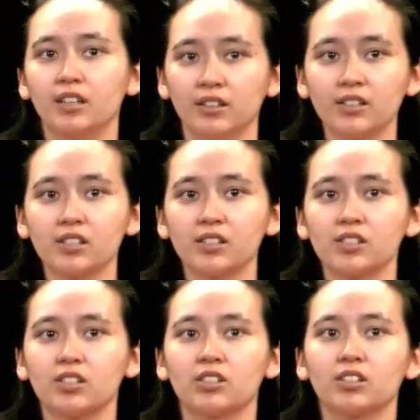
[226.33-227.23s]
Now let's
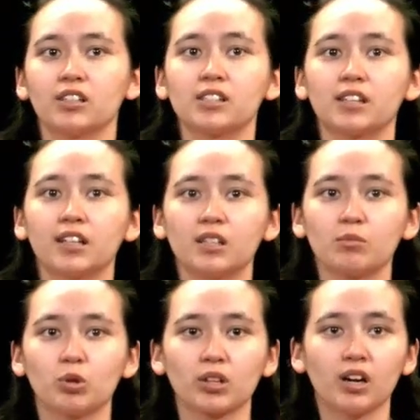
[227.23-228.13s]
consider a
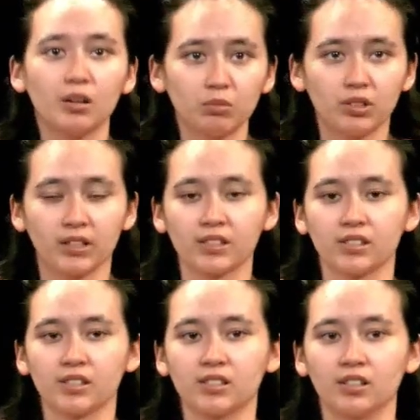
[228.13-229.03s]
slightly more
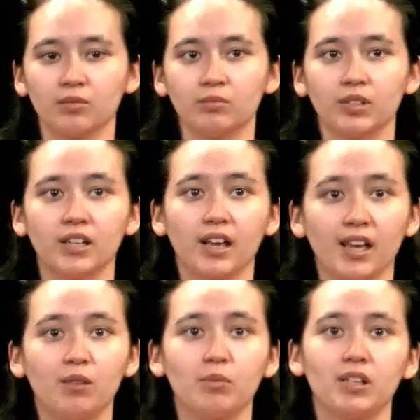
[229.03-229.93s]
complex system, an
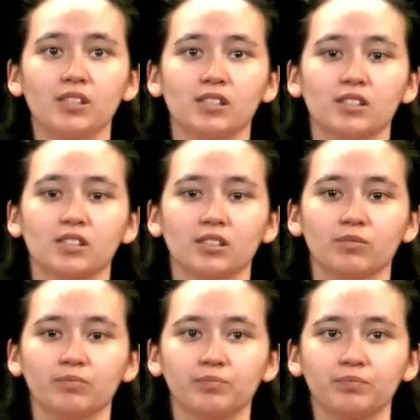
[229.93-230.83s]
AB
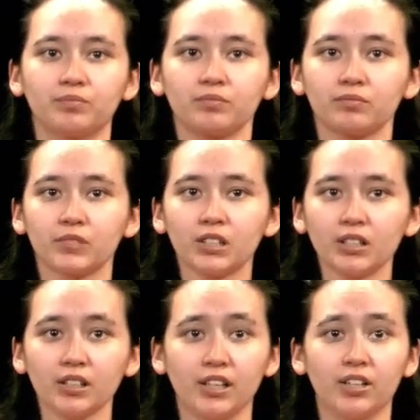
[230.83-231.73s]
system.
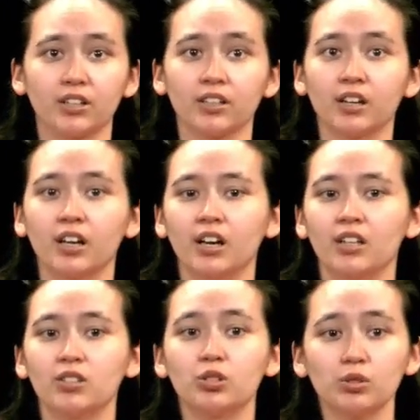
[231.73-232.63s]
Here,
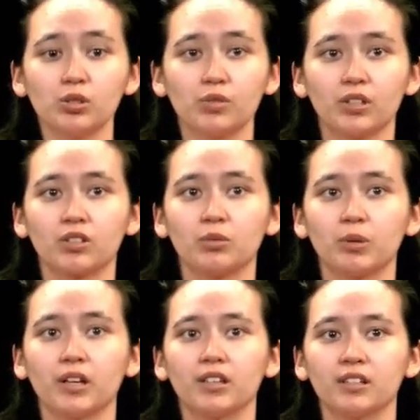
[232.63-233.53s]
the two spherical
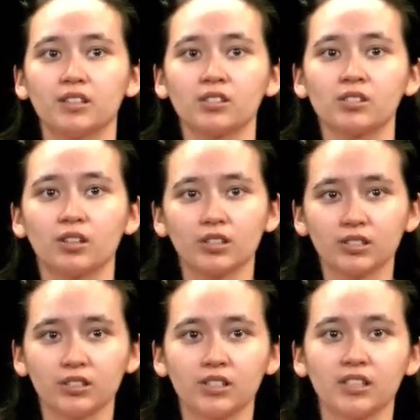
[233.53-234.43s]
PAEs are
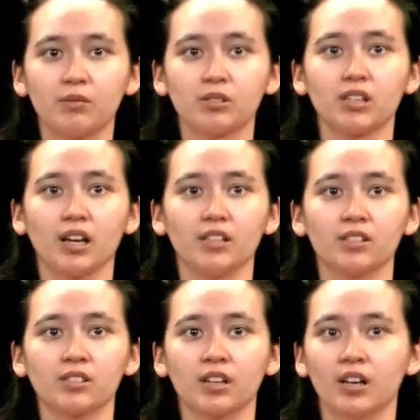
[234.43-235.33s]
still the same
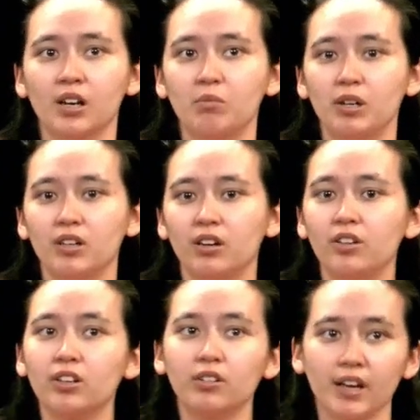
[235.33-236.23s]
size, but
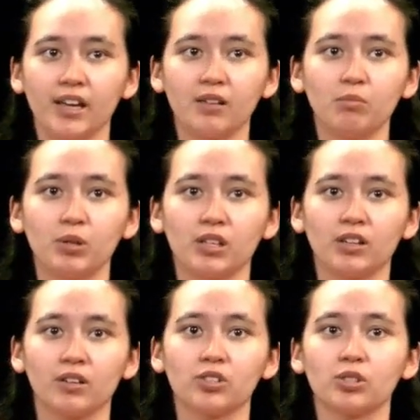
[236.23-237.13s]
although A and
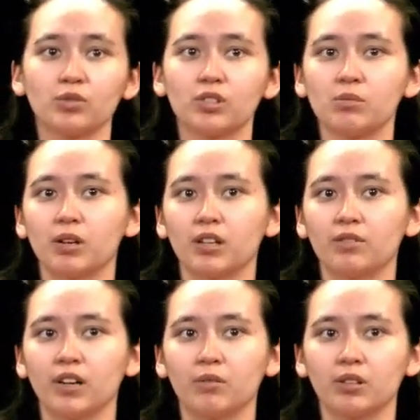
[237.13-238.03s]
B are surface
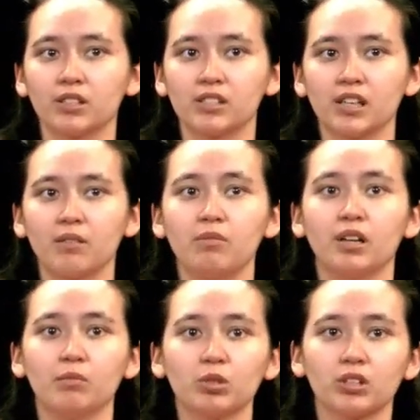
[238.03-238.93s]
modified with the
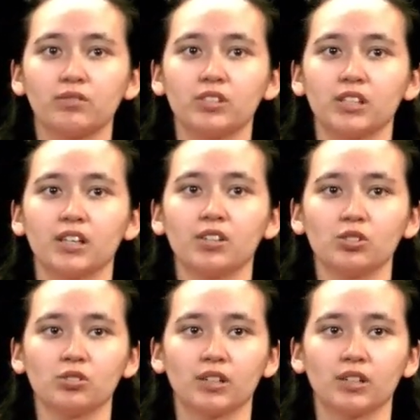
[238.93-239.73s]
same number of DNA